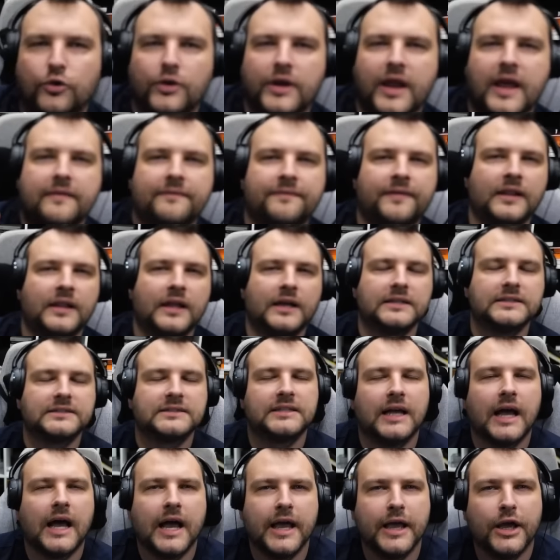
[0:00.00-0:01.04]
day, fellas.
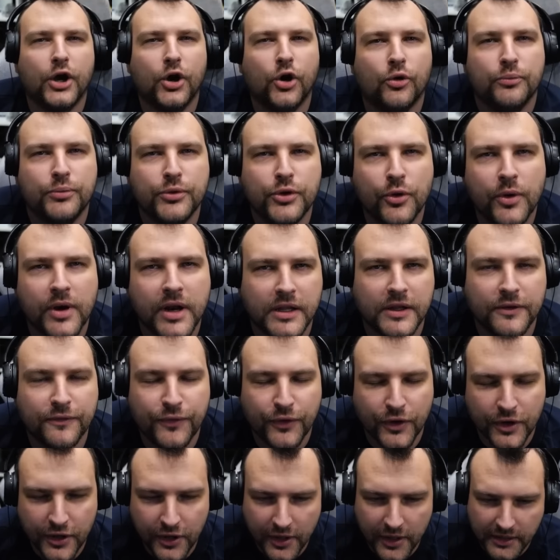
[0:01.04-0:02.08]
I hope you're ready
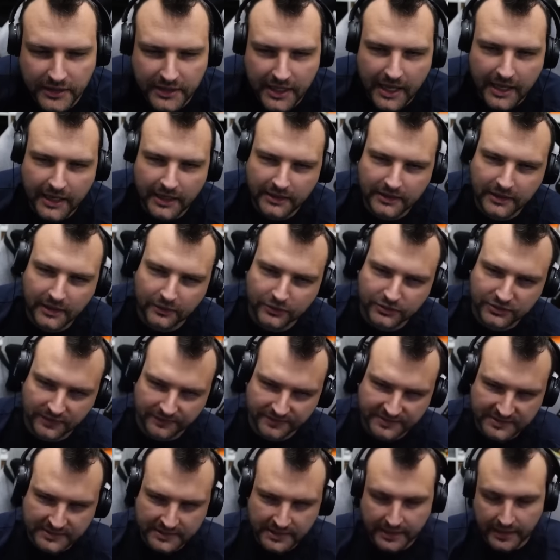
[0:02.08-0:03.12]
for your daily dose of
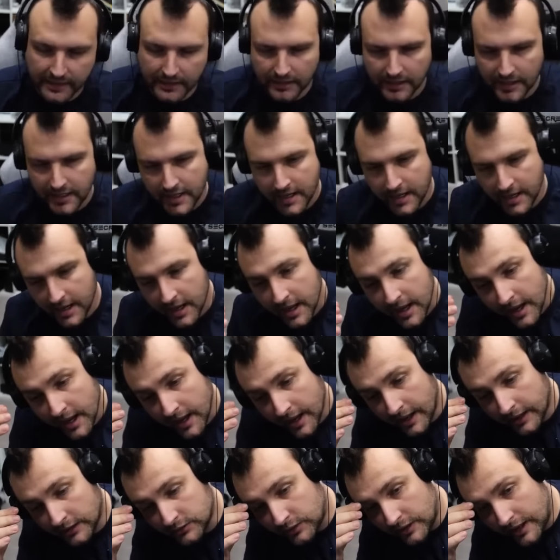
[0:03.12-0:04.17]
skill.
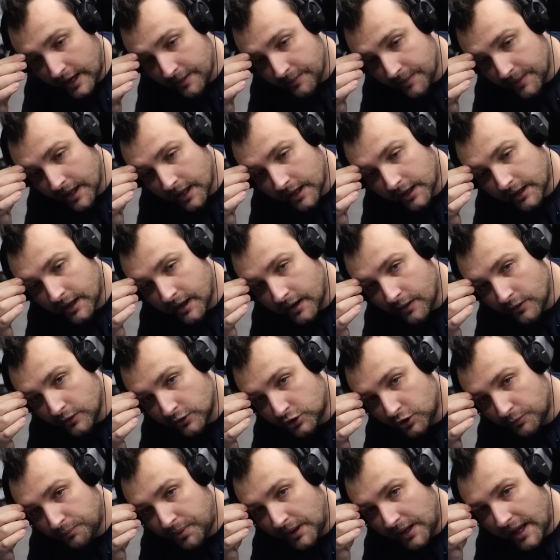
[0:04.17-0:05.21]
And today we are going
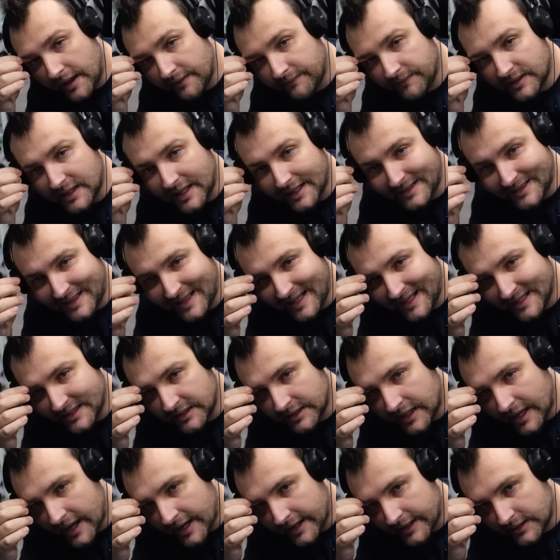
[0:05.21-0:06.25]
to play with a
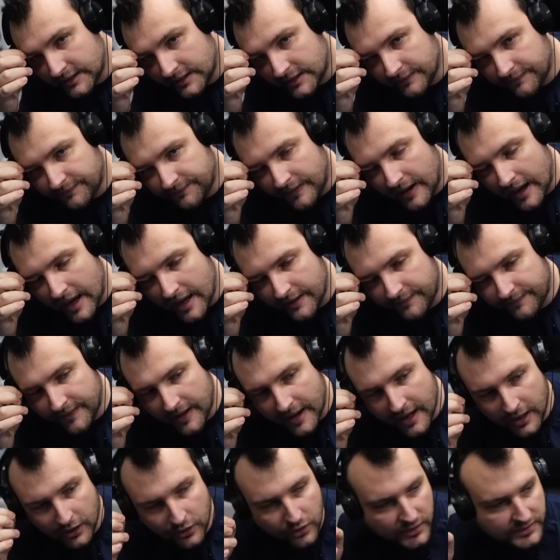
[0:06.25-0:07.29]
T95
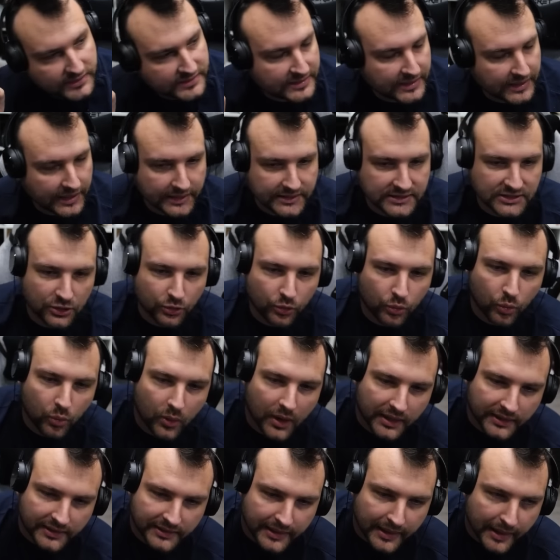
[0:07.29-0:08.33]
Echo 6.
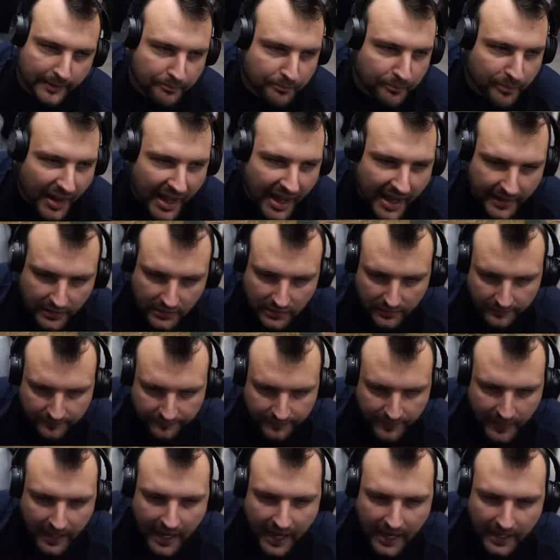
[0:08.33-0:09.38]
What a pile
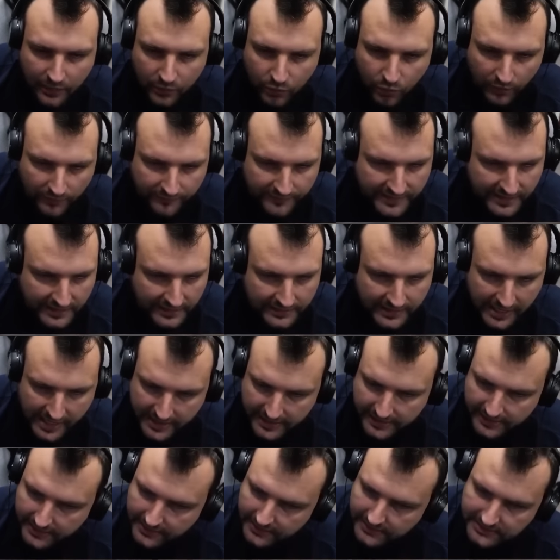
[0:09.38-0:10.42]
of cack of the
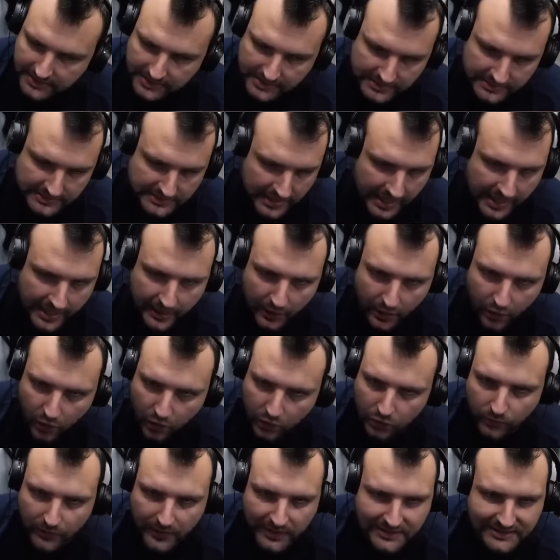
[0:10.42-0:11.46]
tank this is. I
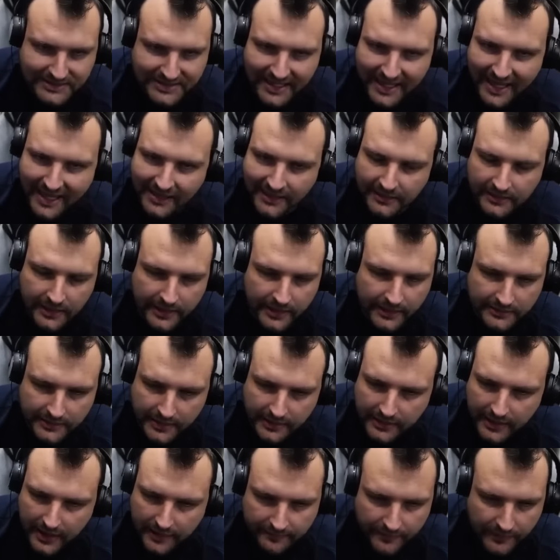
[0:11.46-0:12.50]
always hated it
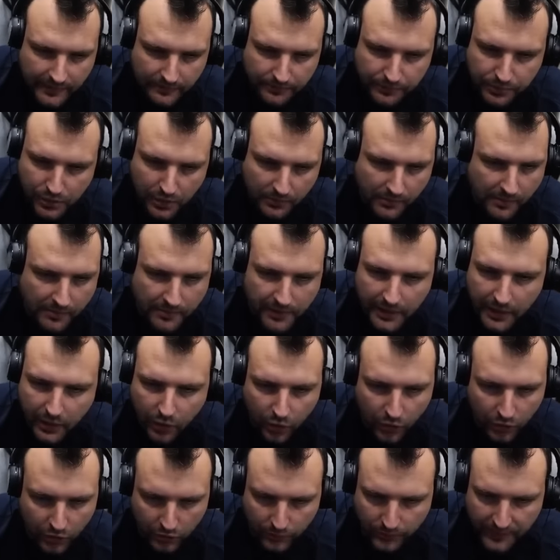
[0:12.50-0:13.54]
and I will probably
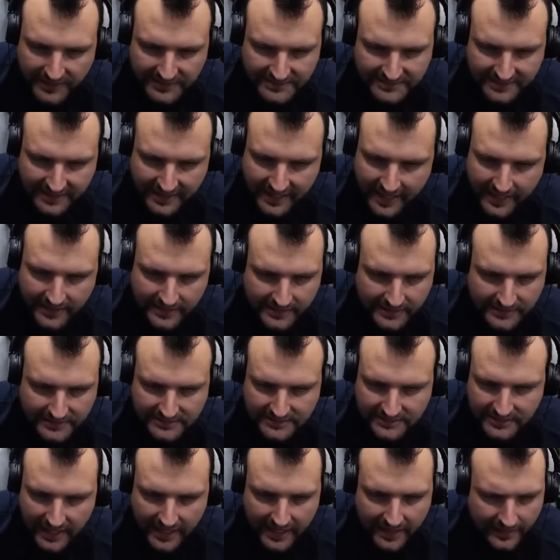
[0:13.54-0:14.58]
always hate this
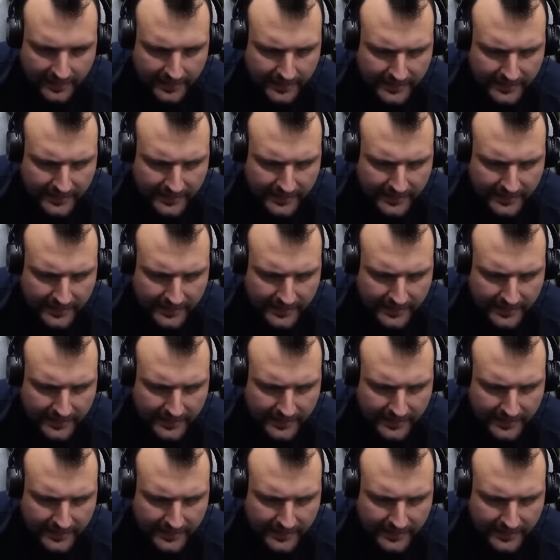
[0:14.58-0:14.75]
tank.